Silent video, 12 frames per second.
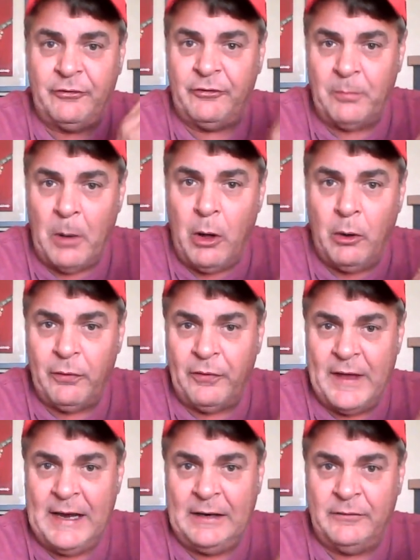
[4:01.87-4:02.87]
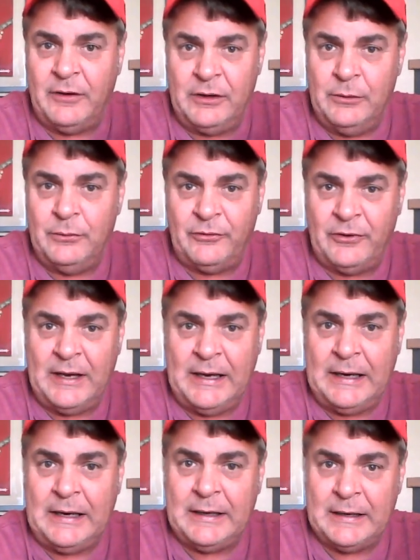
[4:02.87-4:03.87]
small things that you
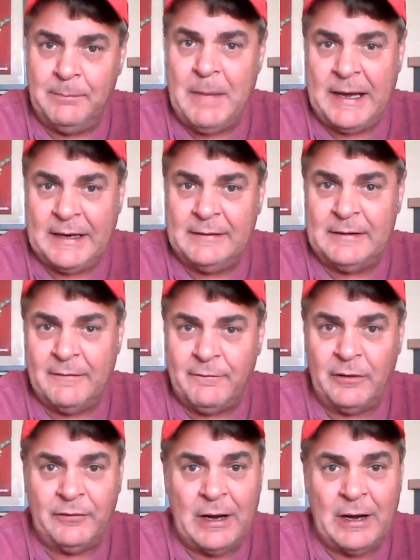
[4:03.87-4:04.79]
see can make a difference.